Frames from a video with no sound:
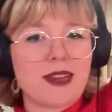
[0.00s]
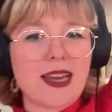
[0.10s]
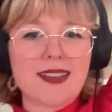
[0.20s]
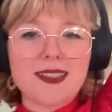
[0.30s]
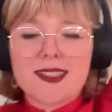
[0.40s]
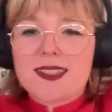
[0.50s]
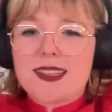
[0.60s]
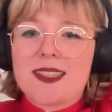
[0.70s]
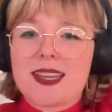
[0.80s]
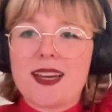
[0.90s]
I guess
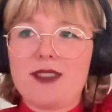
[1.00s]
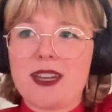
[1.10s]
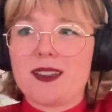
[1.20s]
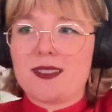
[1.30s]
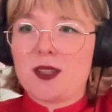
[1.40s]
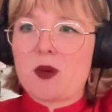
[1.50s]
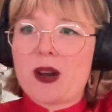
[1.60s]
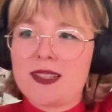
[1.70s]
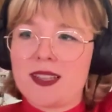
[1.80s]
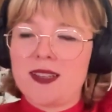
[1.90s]
it's kind of like
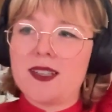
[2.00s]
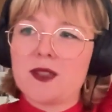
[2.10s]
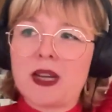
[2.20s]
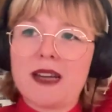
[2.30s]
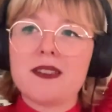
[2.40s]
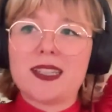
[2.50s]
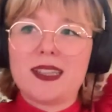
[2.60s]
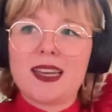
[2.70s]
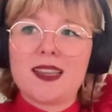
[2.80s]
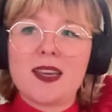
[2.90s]
depressing, because when I was in
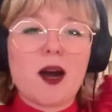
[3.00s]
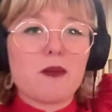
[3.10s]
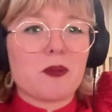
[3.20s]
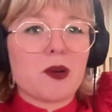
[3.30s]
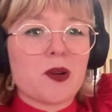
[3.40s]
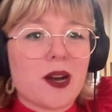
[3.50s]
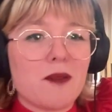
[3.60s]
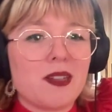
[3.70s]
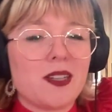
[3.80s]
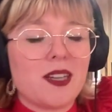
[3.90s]
like the opera
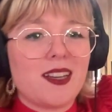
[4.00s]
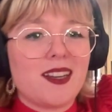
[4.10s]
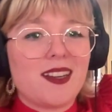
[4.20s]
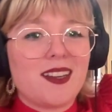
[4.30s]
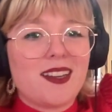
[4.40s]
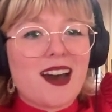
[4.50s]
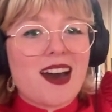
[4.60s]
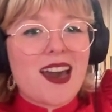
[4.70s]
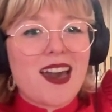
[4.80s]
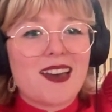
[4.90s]
program,
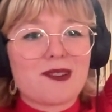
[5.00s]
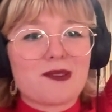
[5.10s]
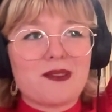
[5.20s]
I